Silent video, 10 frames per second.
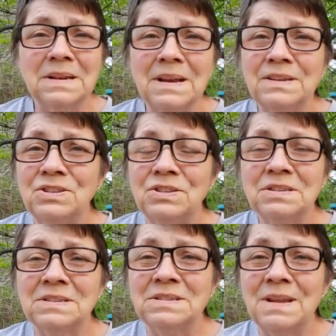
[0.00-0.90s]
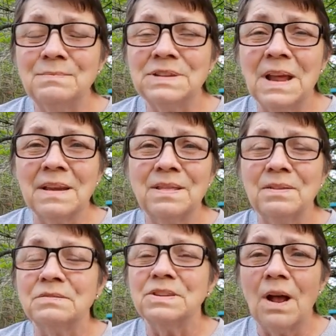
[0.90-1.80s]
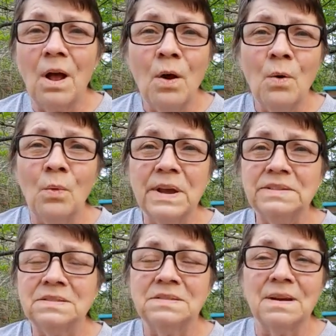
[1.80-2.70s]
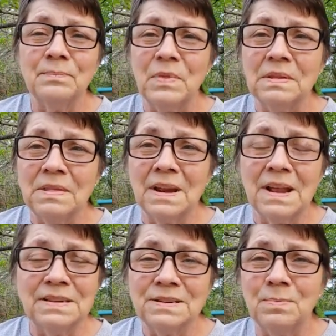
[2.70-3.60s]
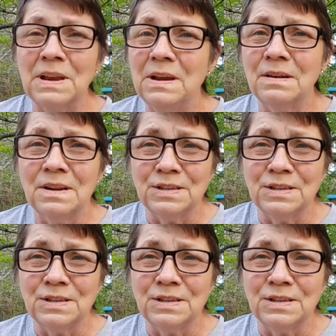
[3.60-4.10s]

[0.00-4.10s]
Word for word: And it just seems like there's always something that has to be done,